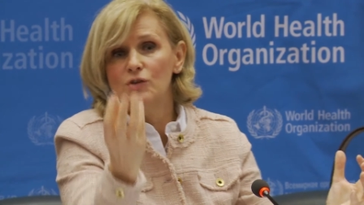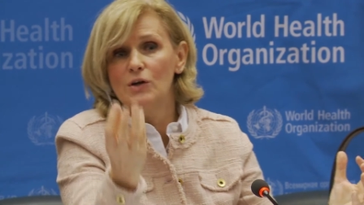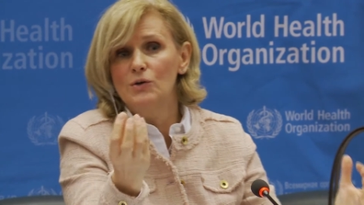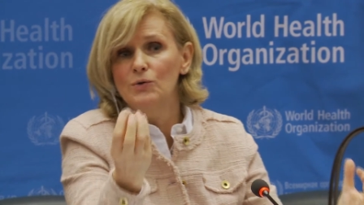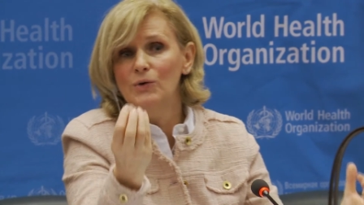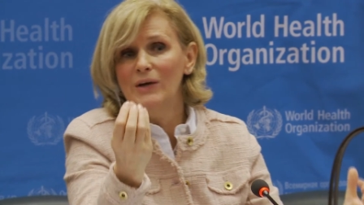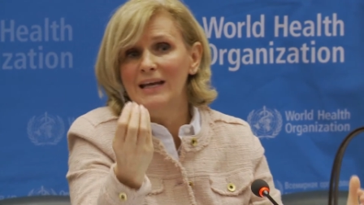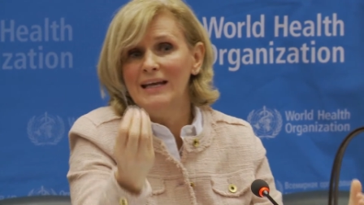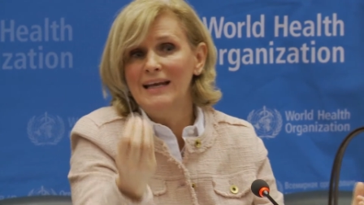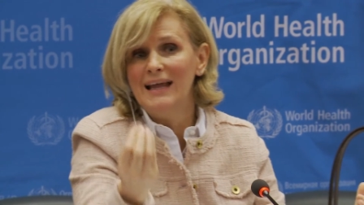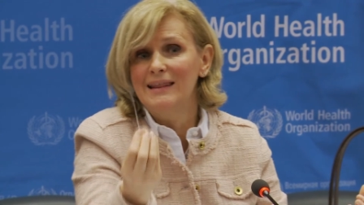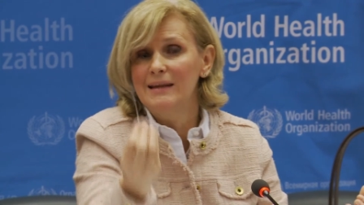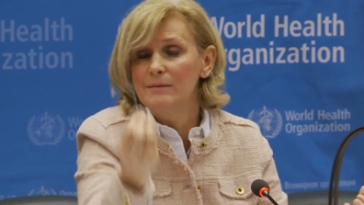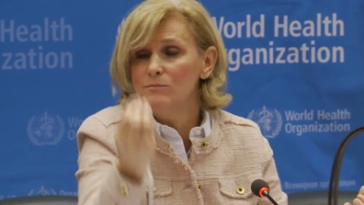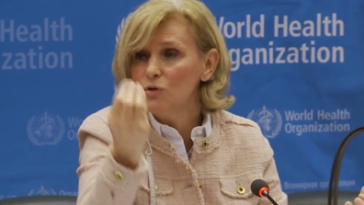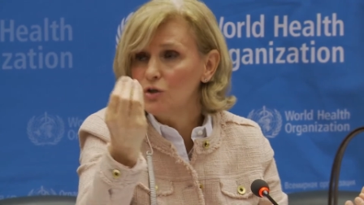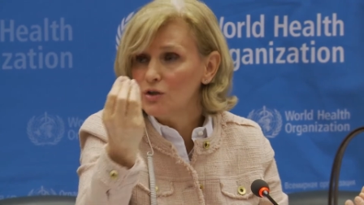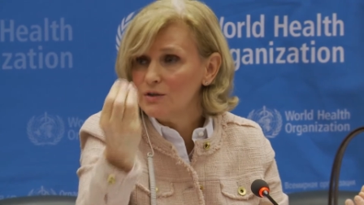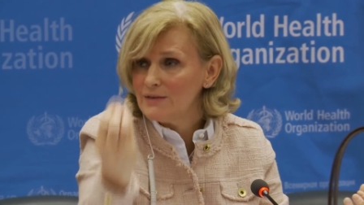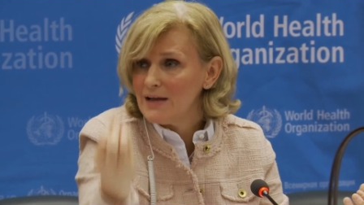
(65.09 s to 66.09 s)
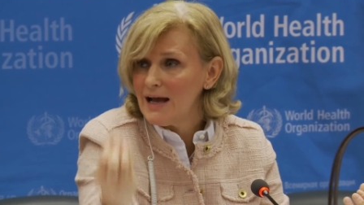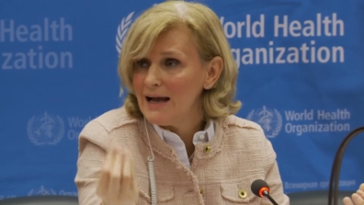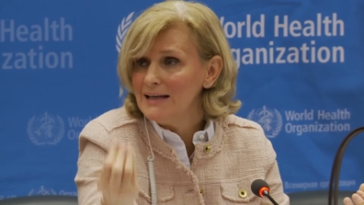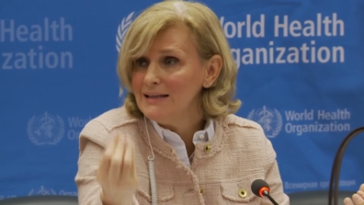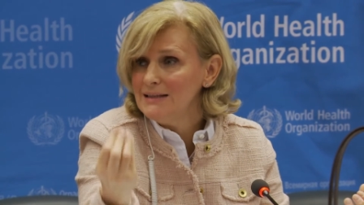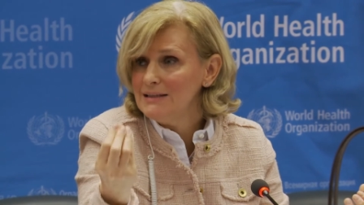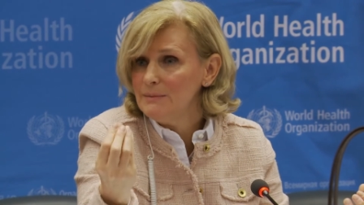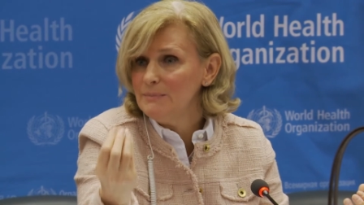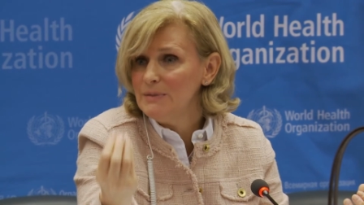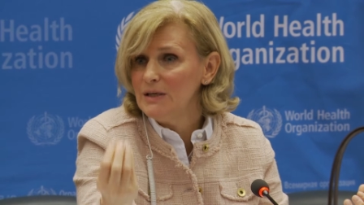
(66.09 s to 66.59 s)
looking at the
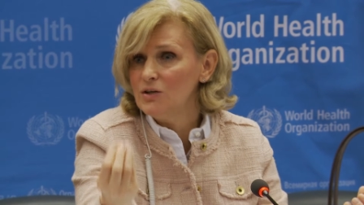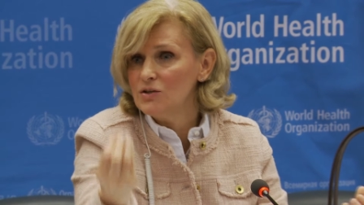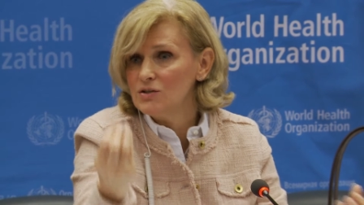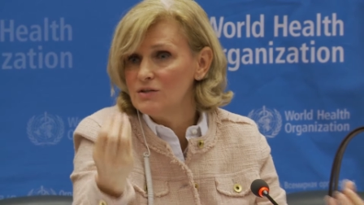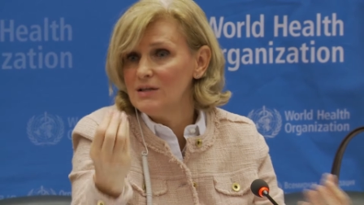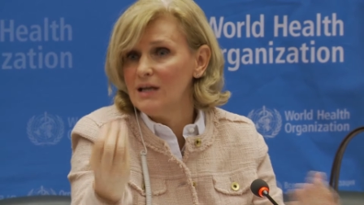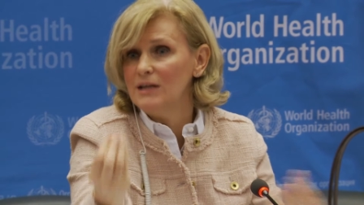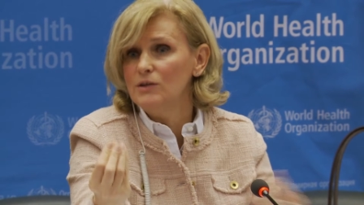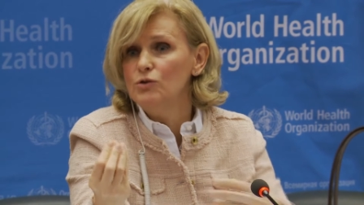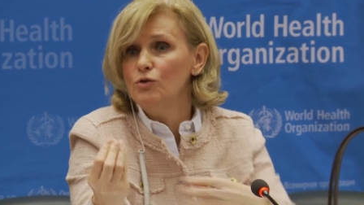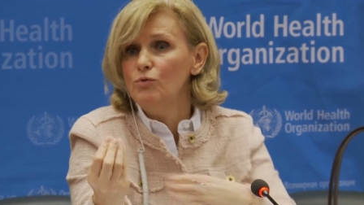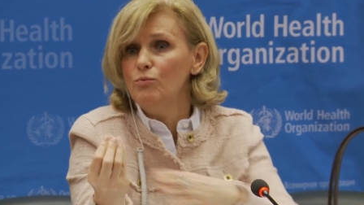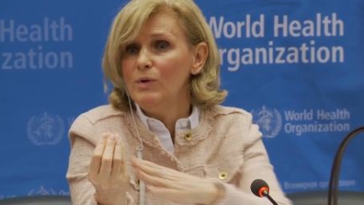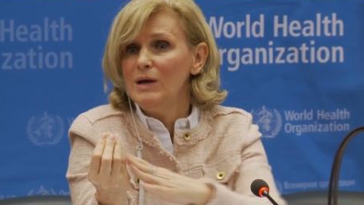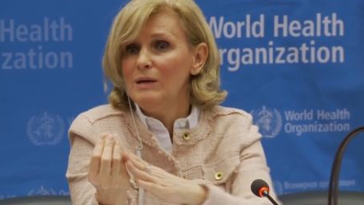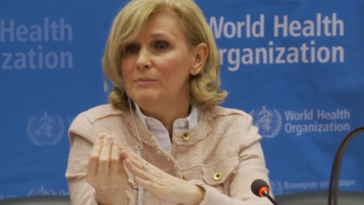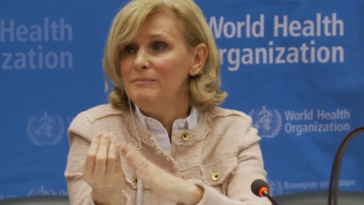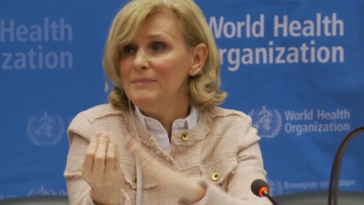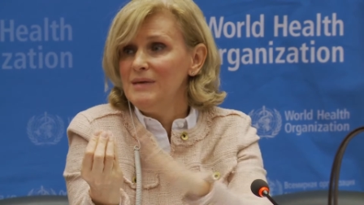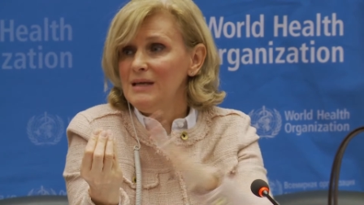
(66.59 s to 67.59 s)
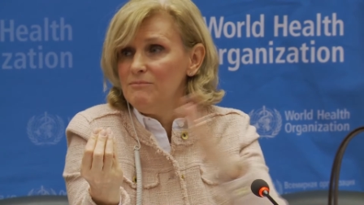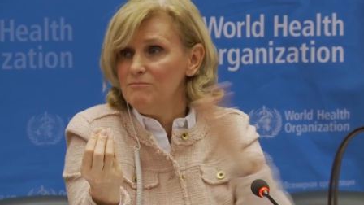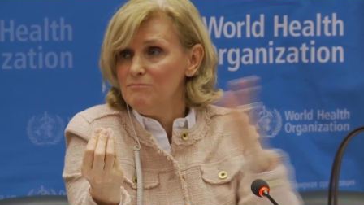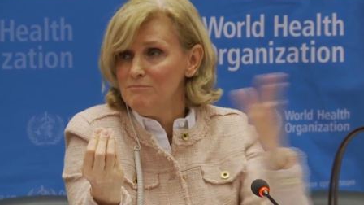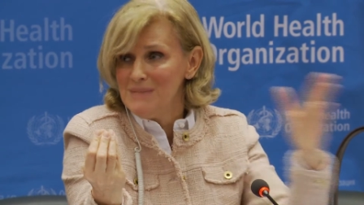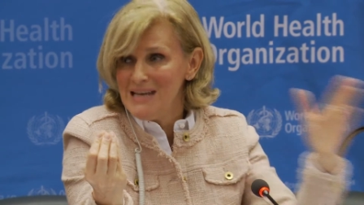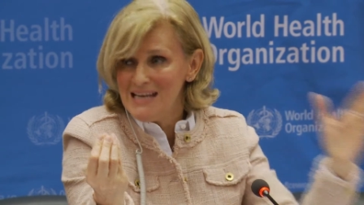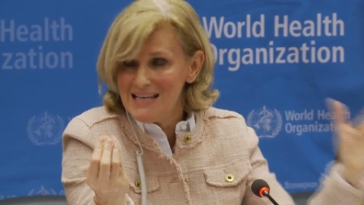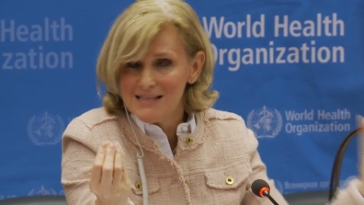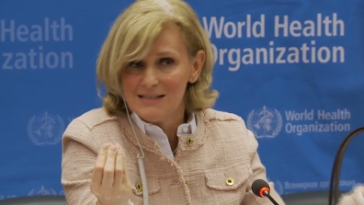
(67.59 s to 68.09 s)
mortality because then you will be
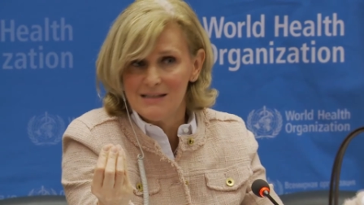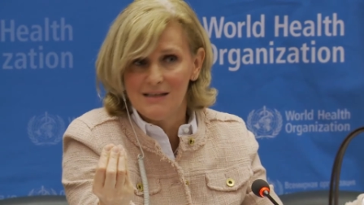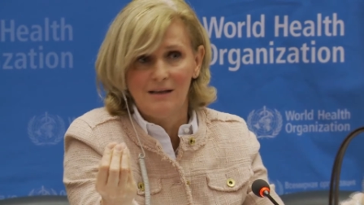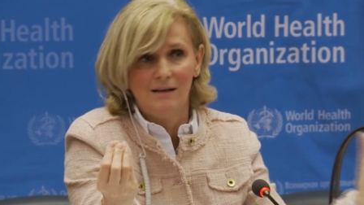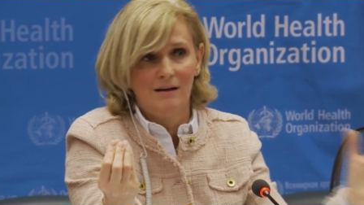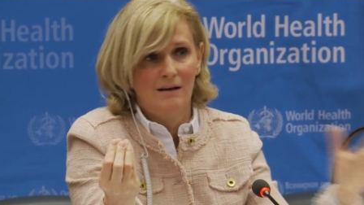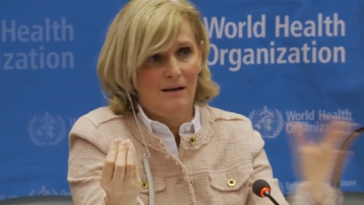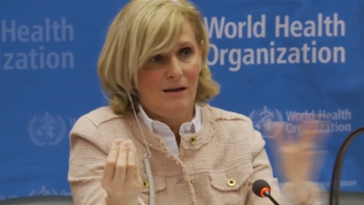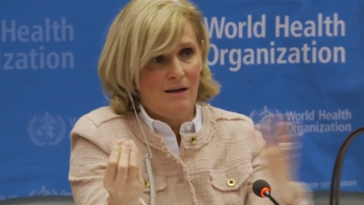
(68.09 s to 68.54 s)
missing